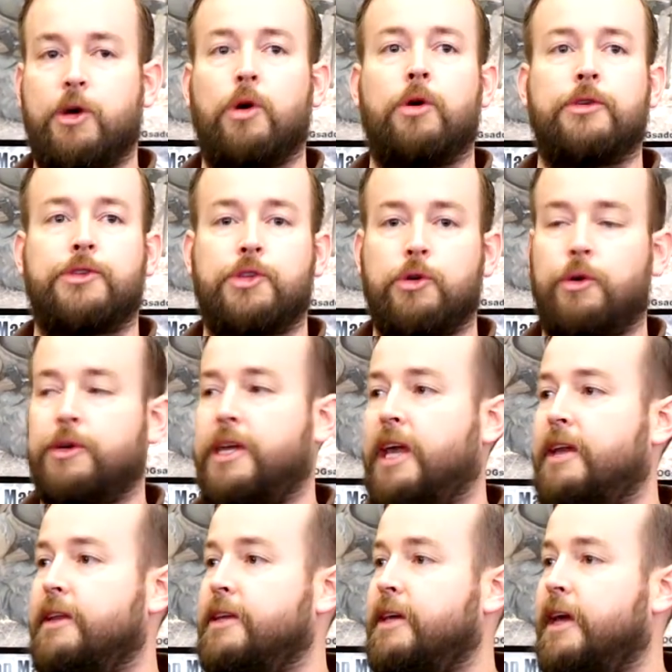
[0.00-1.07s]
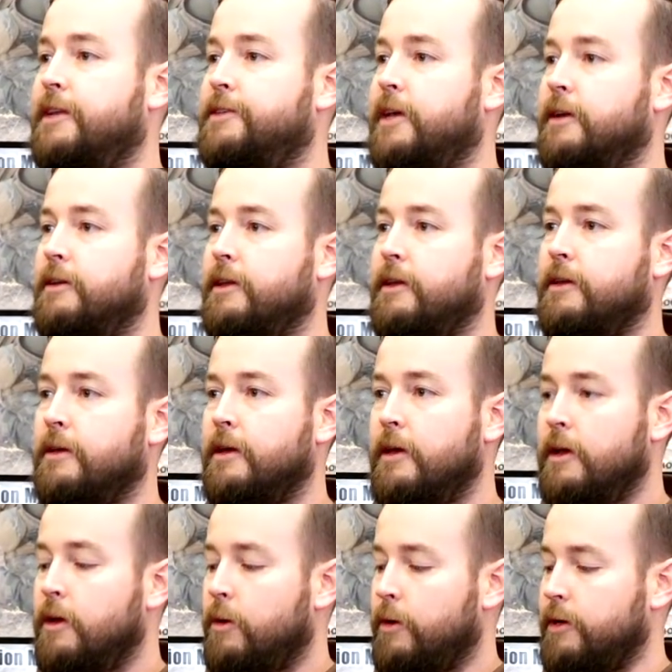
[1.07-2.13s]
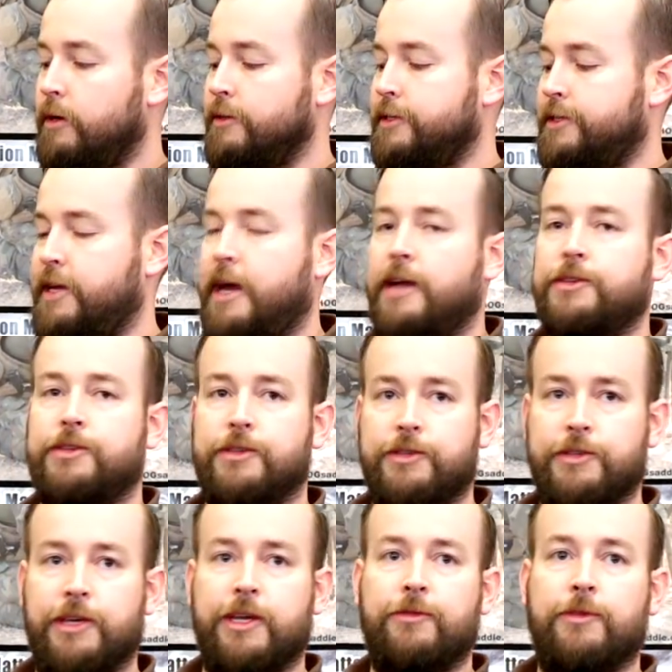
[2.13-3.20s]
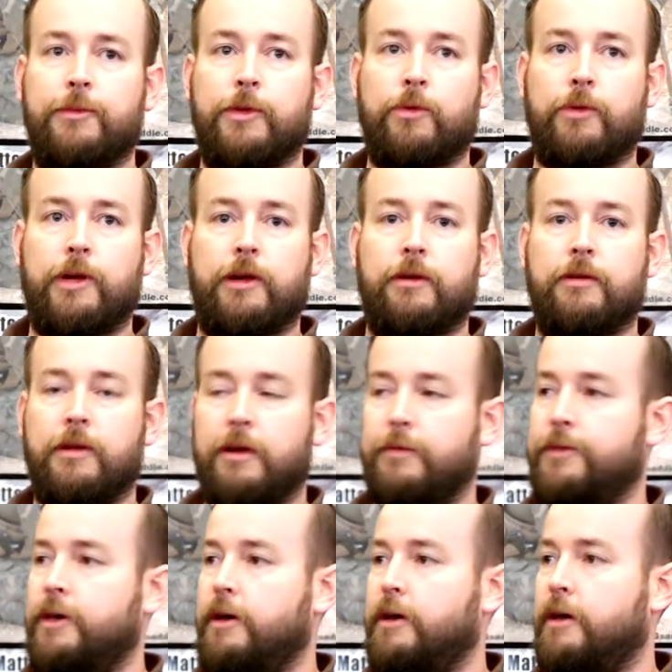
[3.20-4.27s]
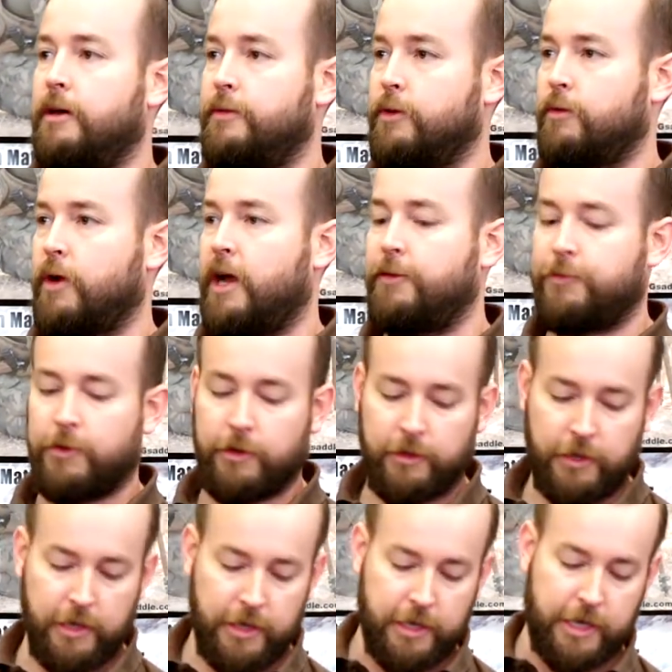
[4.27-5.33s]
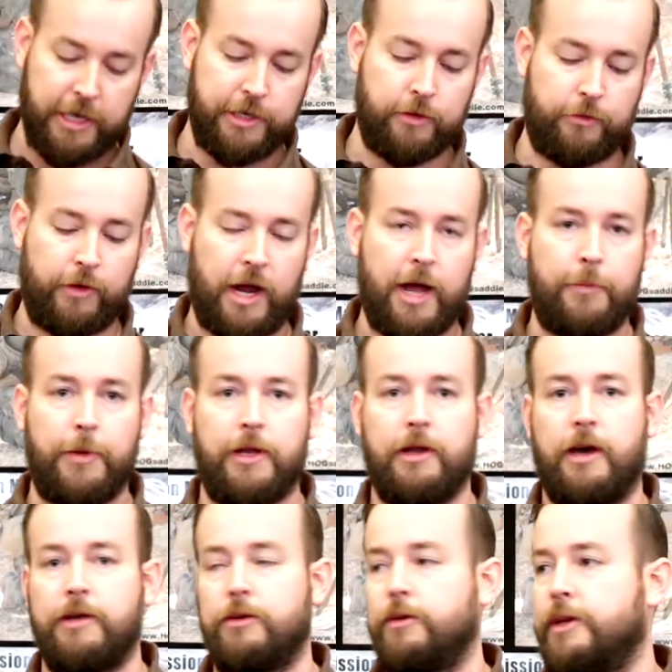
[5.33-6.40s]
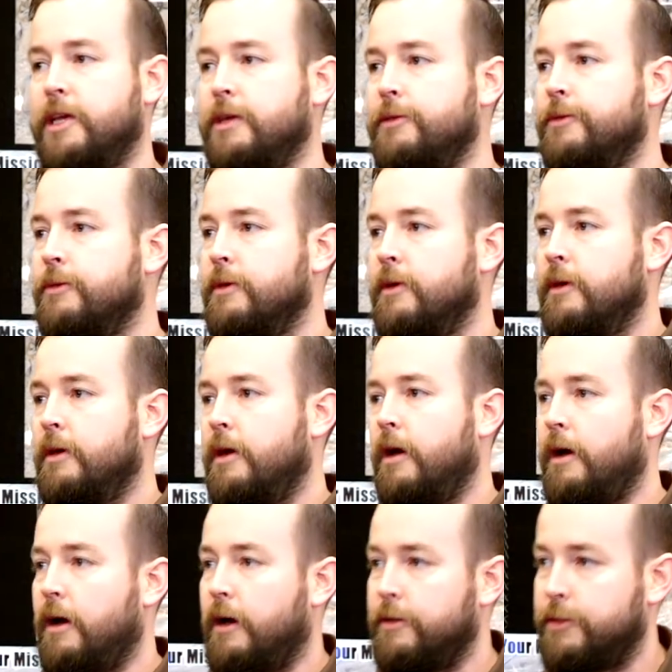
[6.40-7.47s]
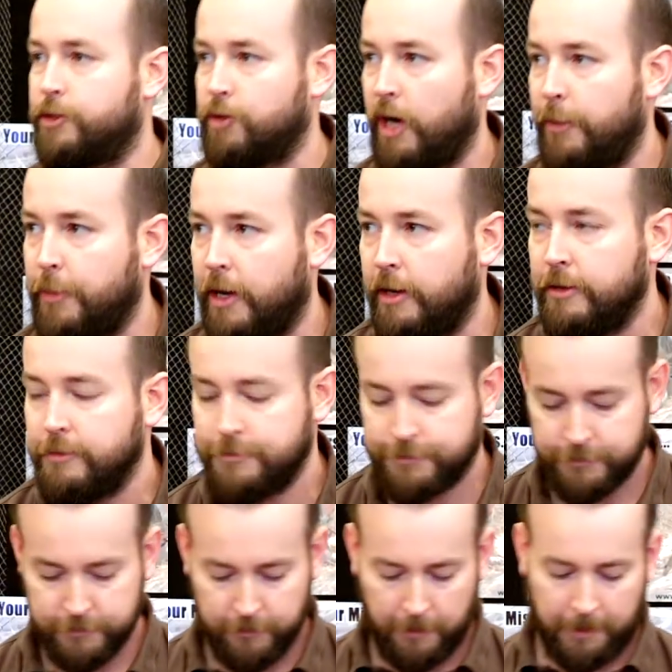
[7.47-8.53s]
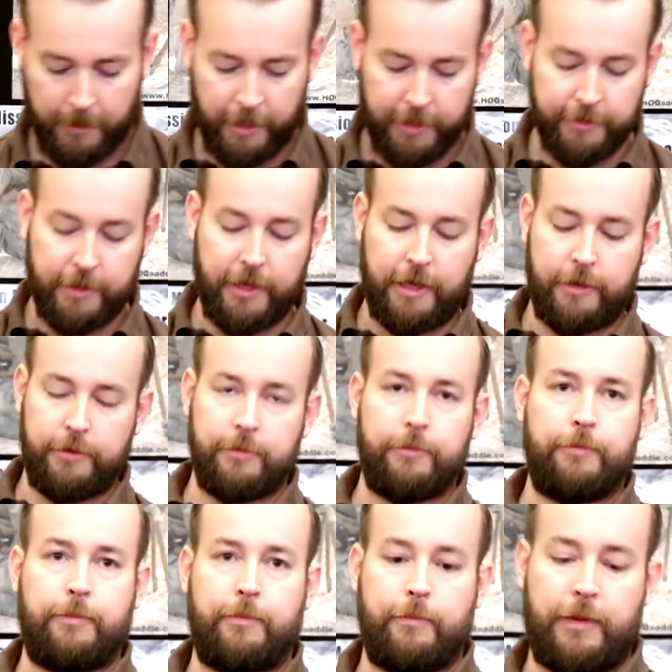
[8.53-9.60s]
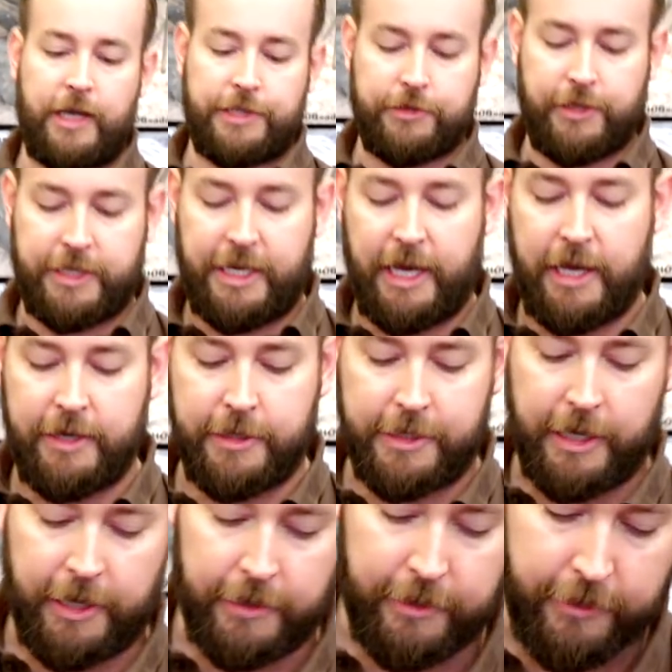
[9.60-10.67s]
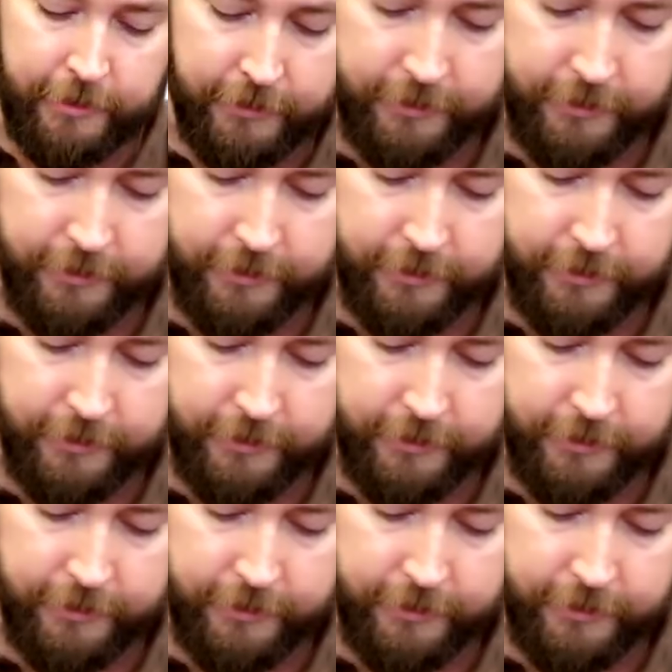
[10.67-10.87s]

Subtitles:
old school candy cane technique, where you'll detach the sling from the rear of the rifle, and you'll wrap it underneath the tripod, and then basically candy cane it